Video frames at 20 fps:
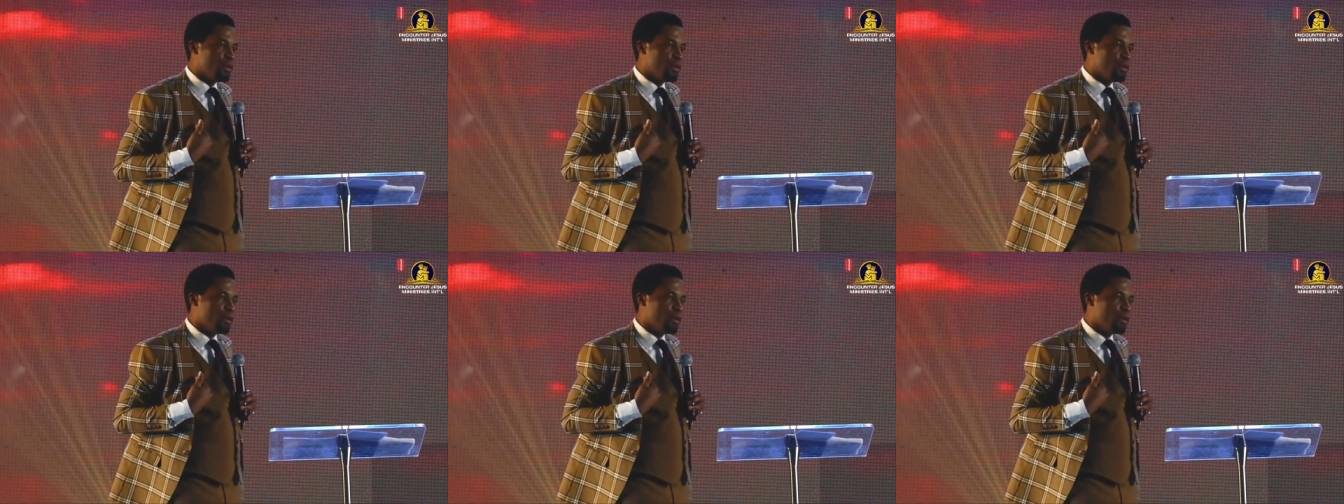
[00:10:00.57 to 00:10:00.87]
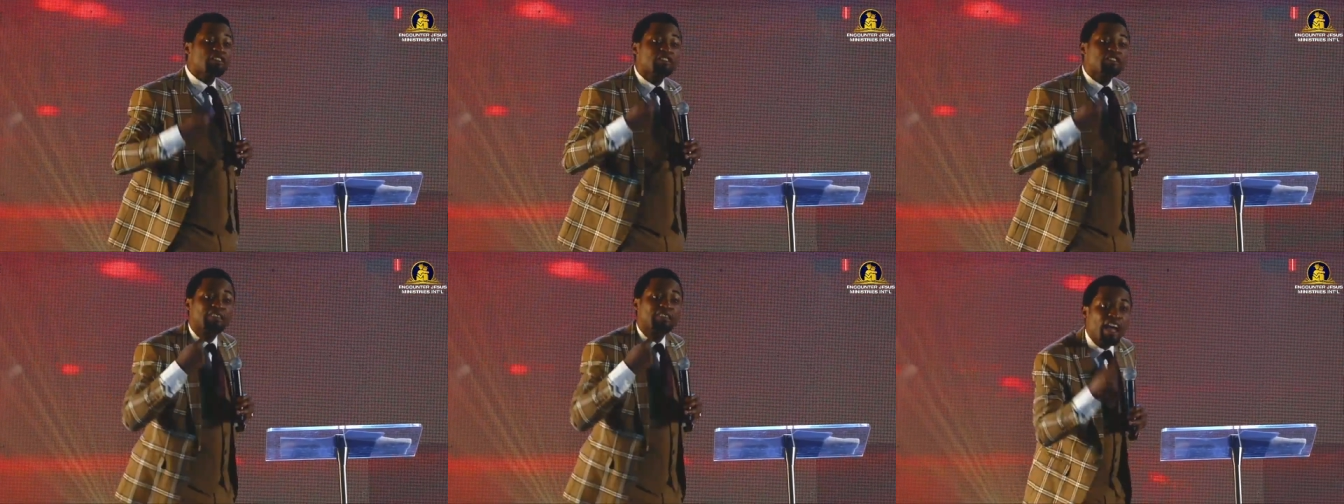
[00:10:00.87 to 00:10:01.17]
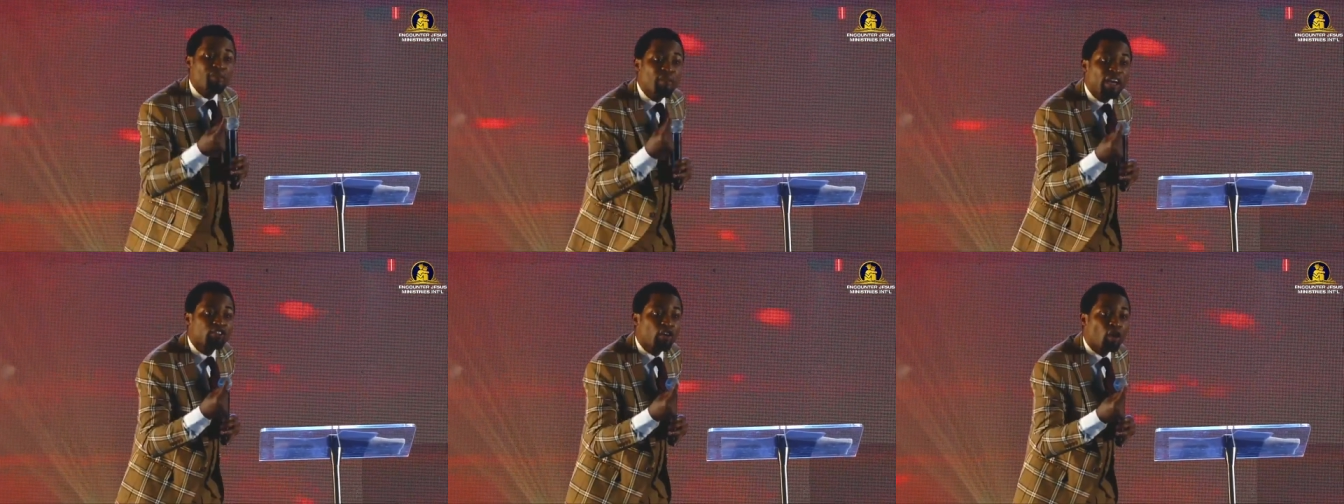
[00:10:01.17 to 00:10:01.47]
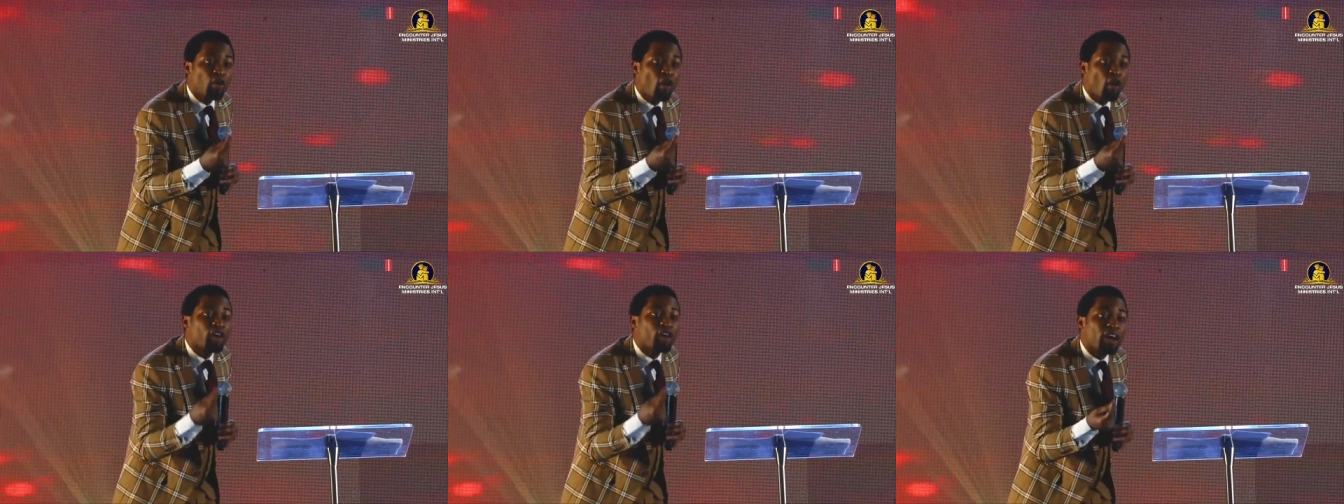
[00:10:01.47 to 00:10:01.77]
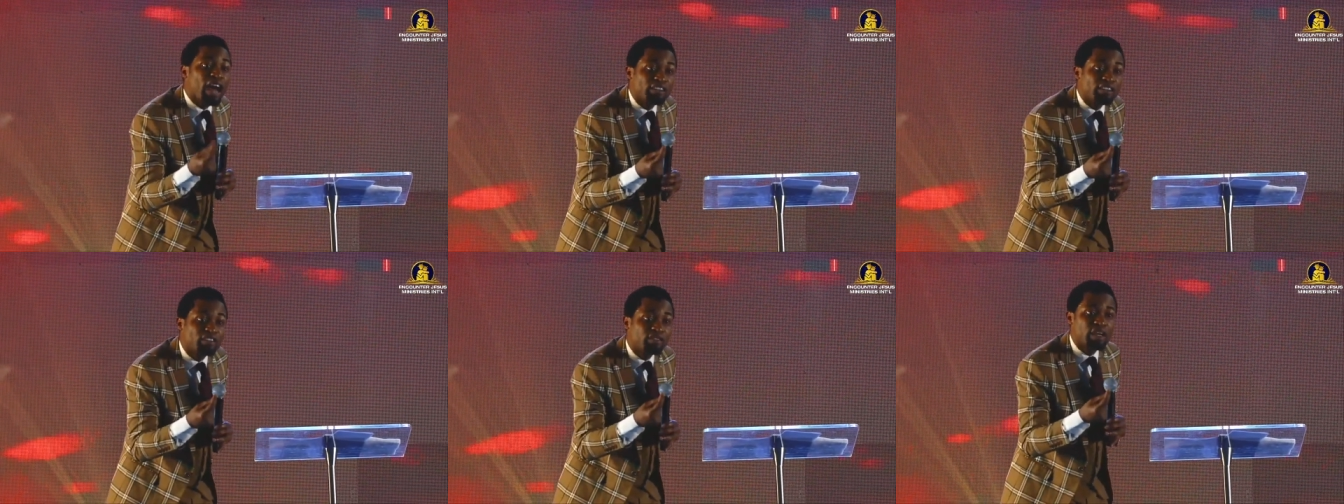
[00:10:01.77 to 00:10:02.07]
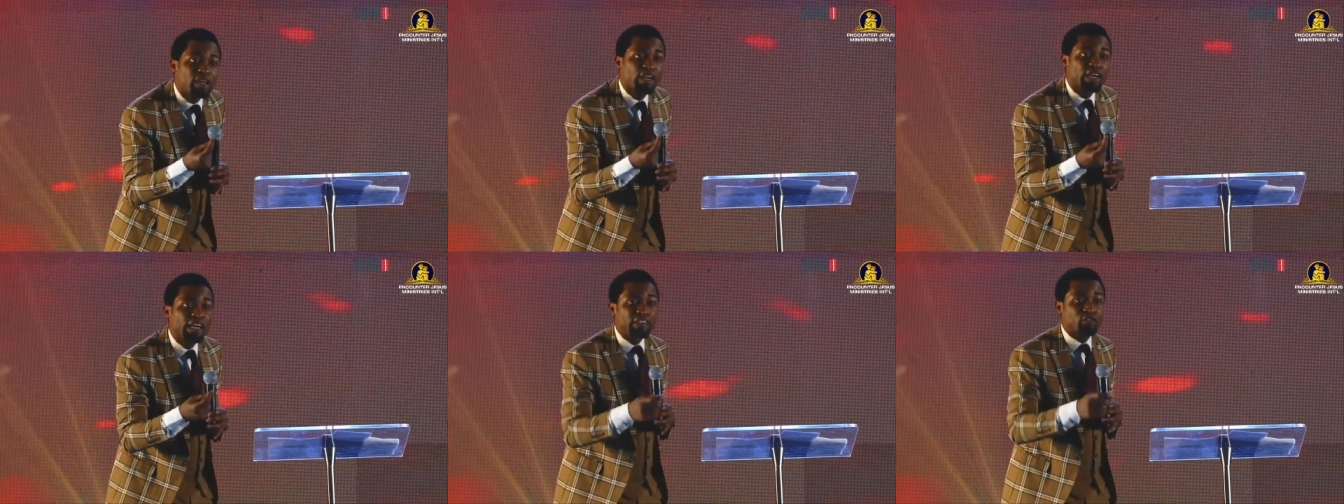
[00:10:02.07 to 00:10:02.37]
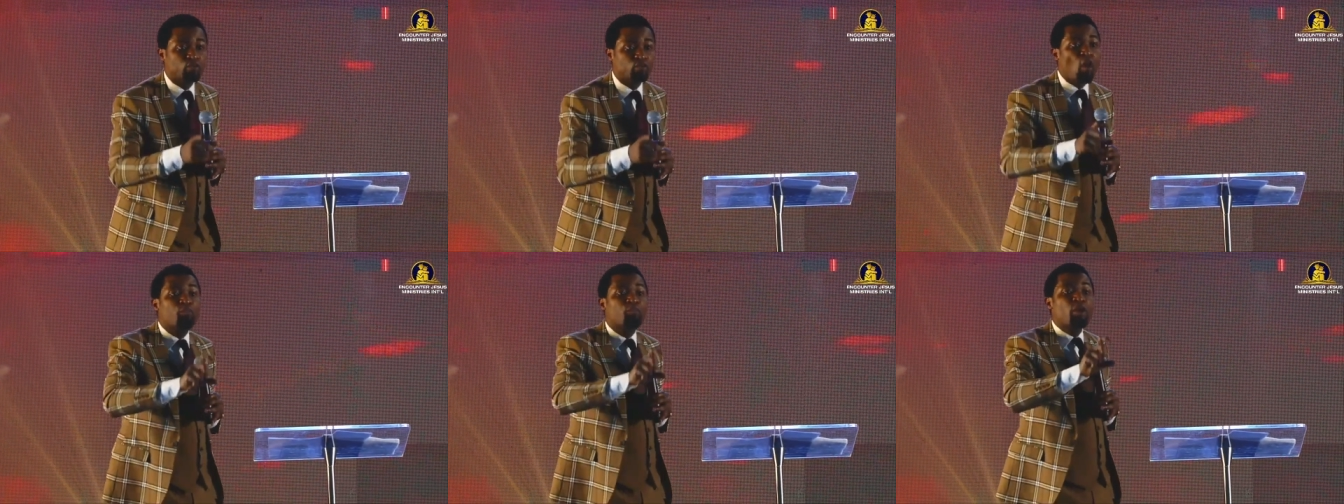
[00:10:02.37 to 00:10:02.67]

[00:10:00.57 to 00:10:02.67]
This dimension of Christ is what